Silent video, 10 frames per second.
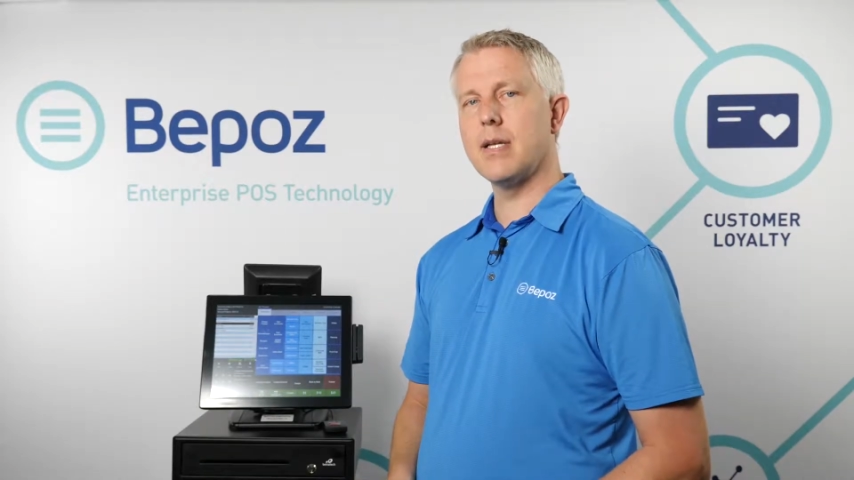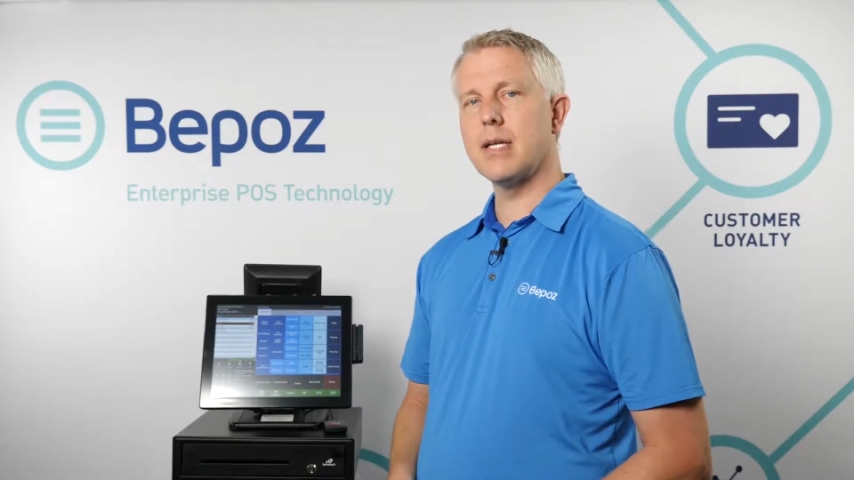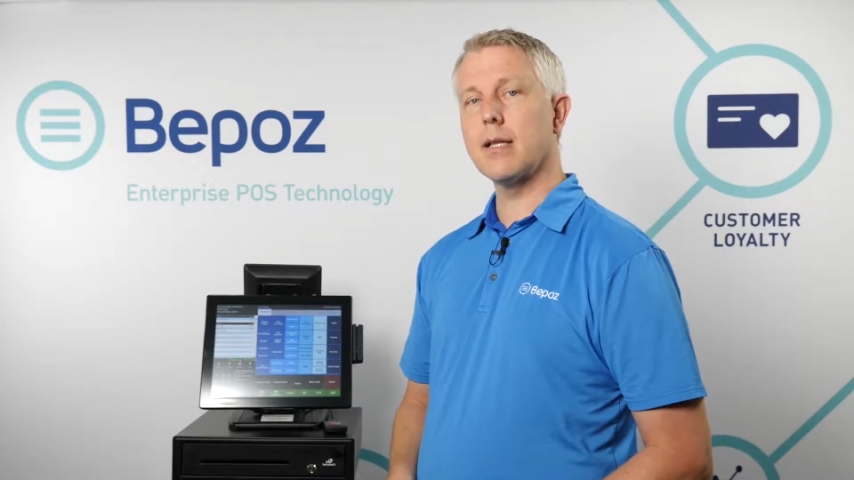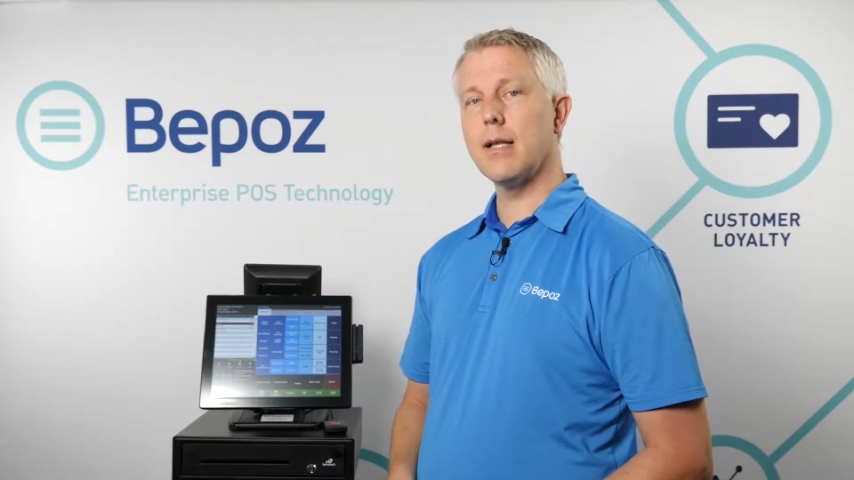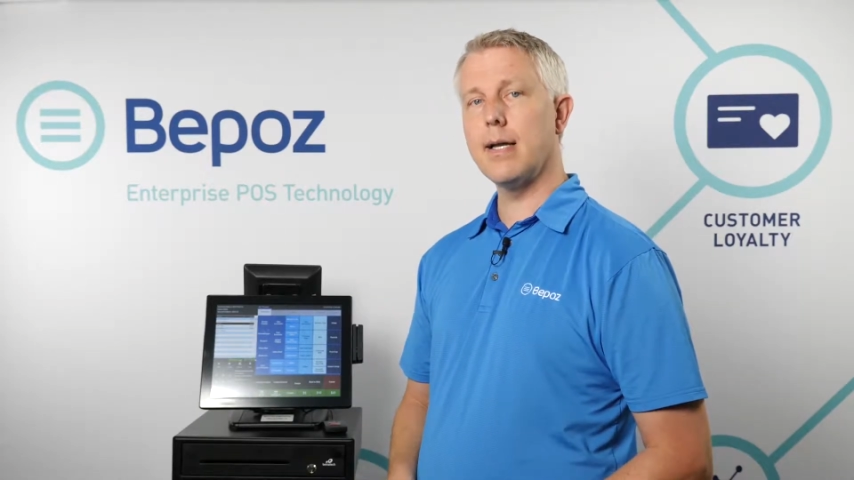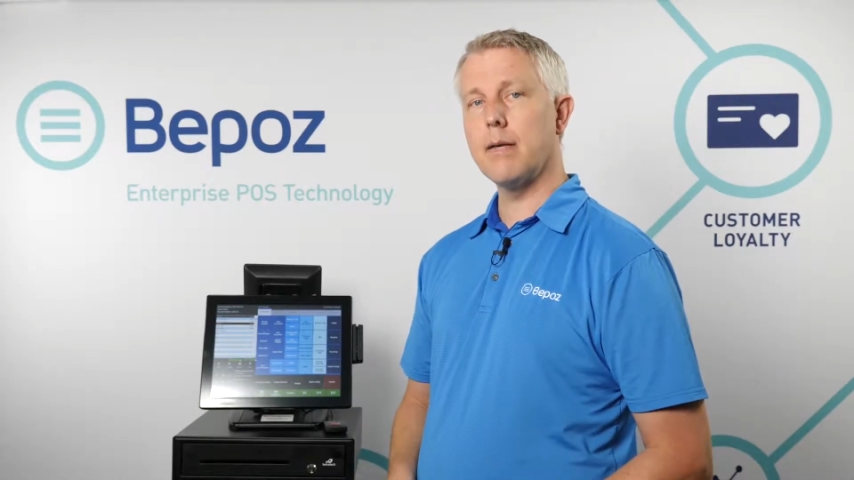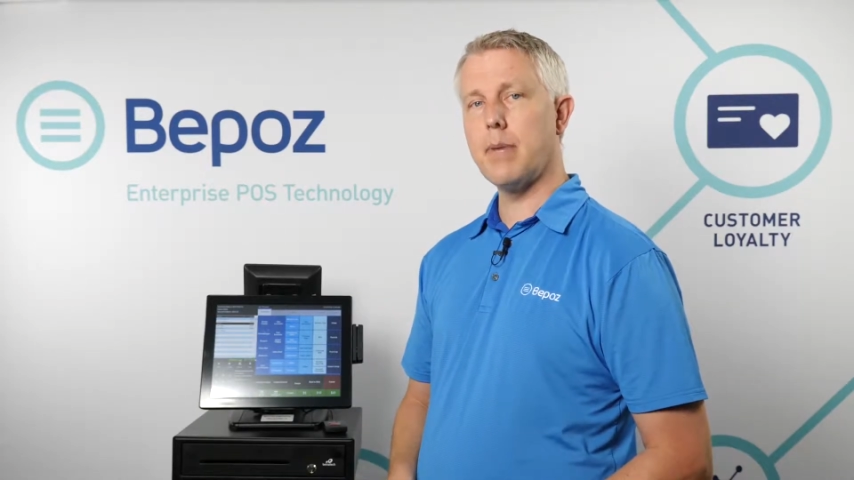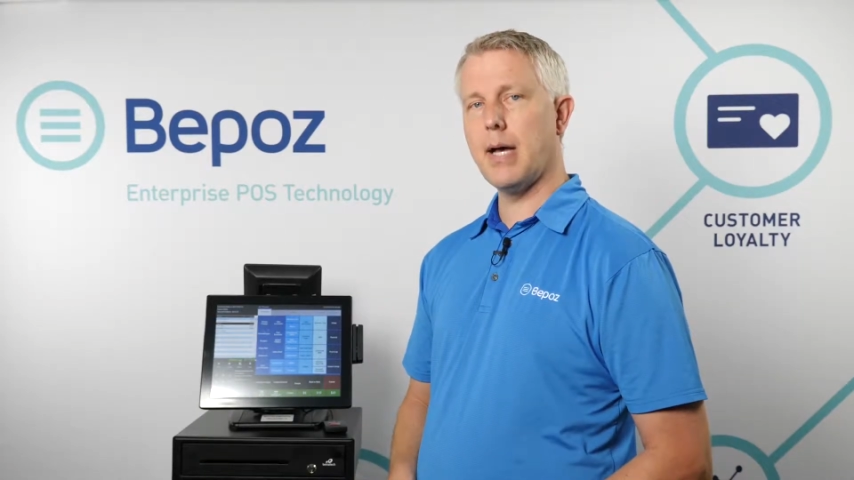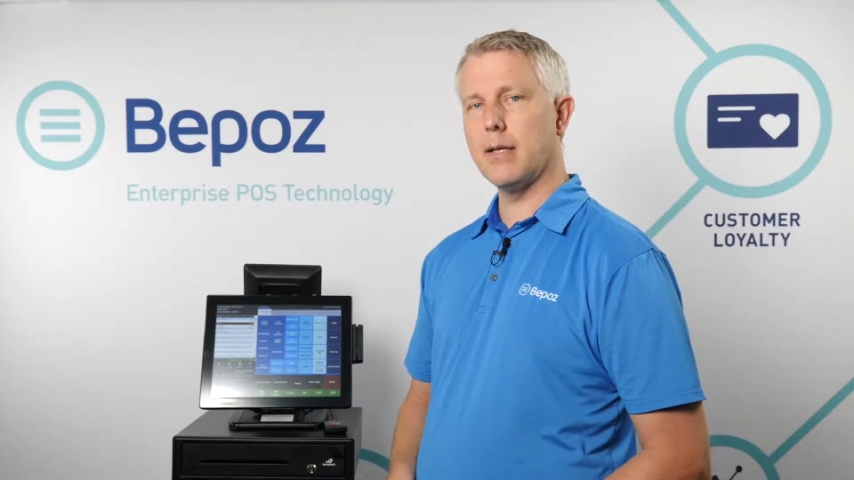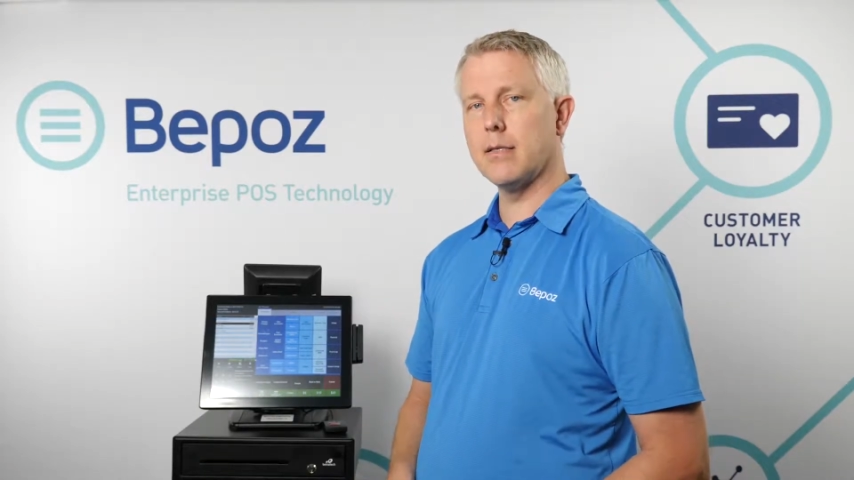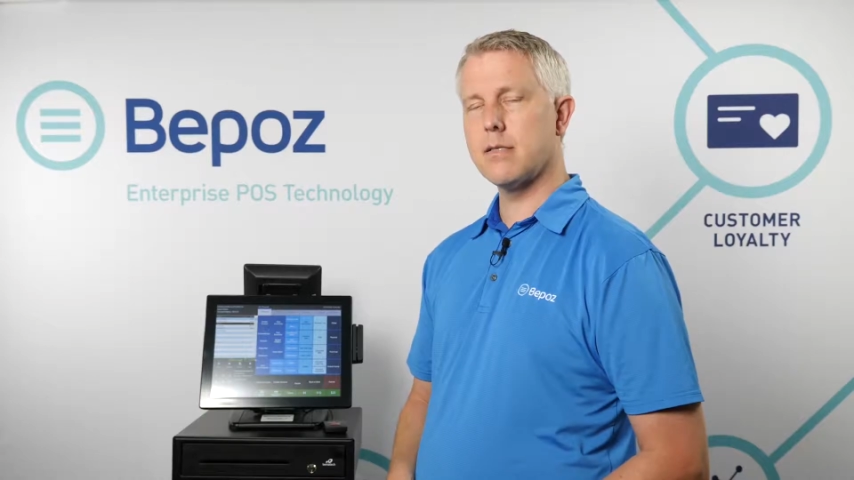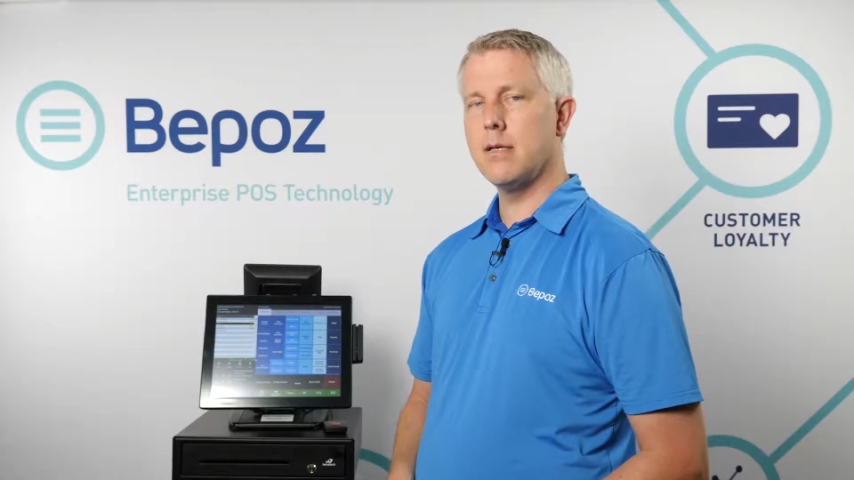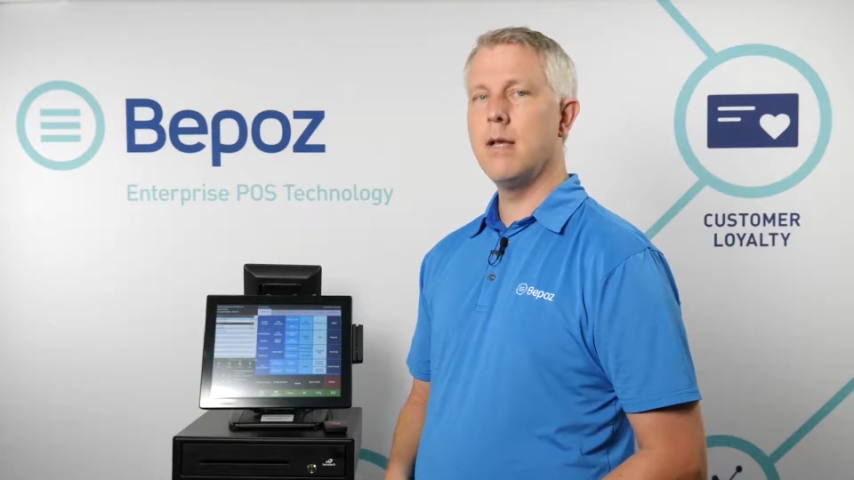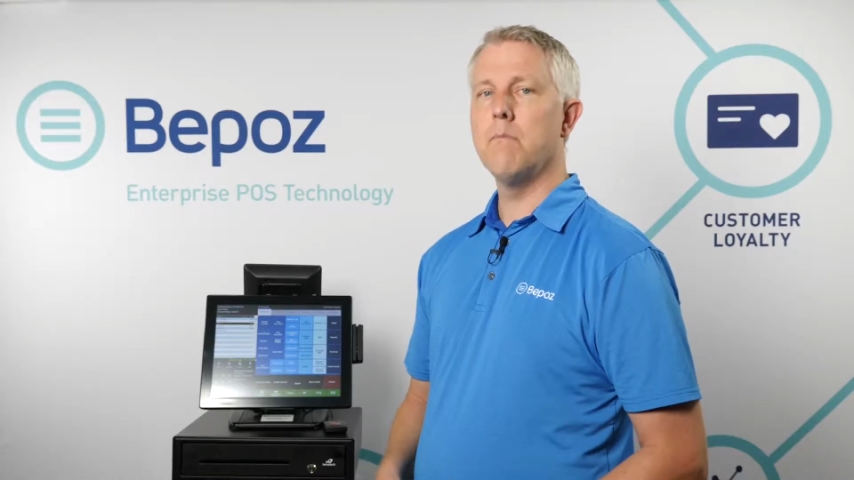a declining balance,